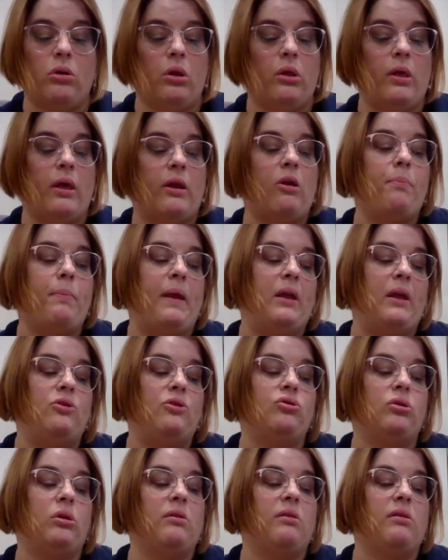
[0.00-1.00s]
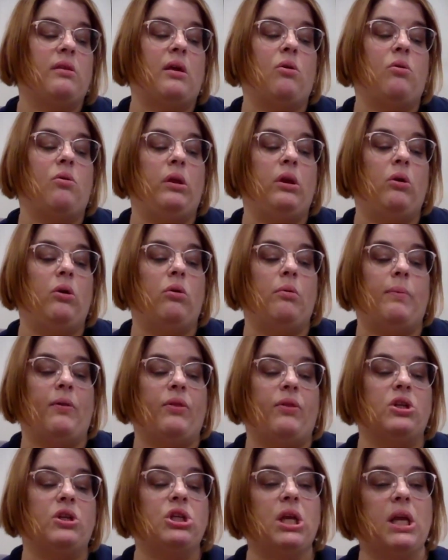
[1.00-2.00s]
to let our patrons not only know
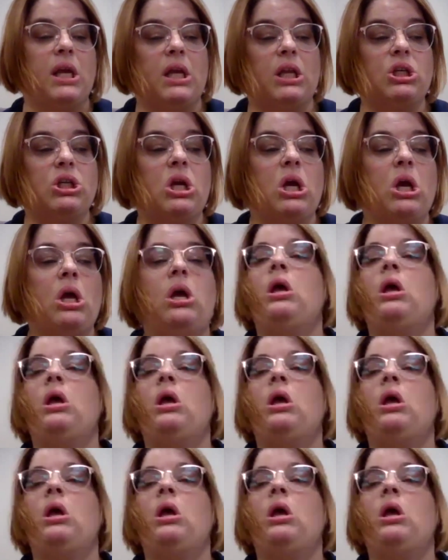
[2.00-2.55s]
about the change,